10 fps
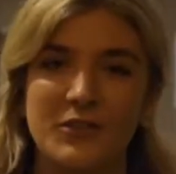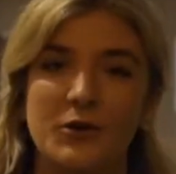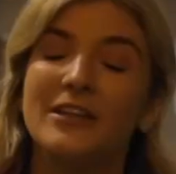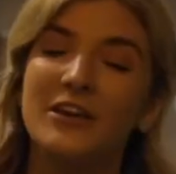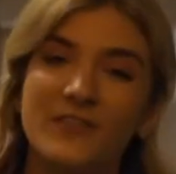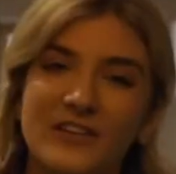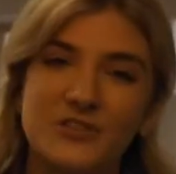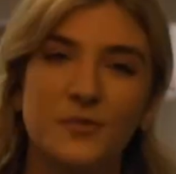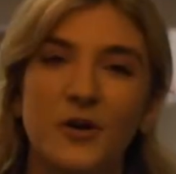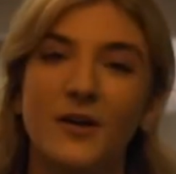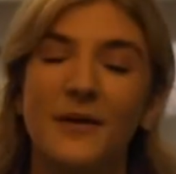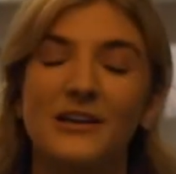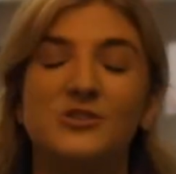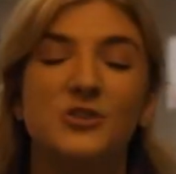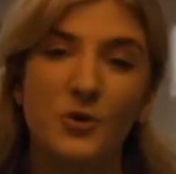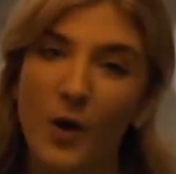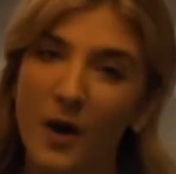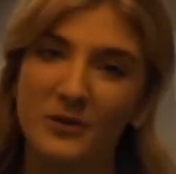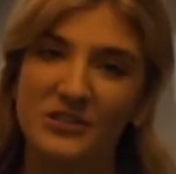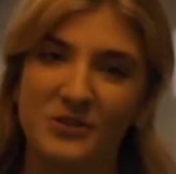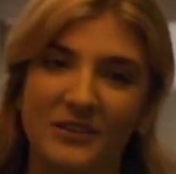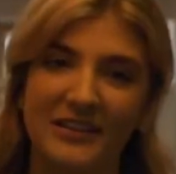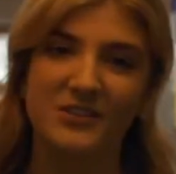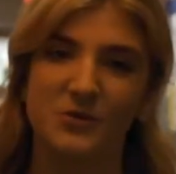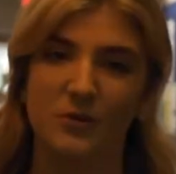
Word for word: The Early Intervention Program has 2 opportunities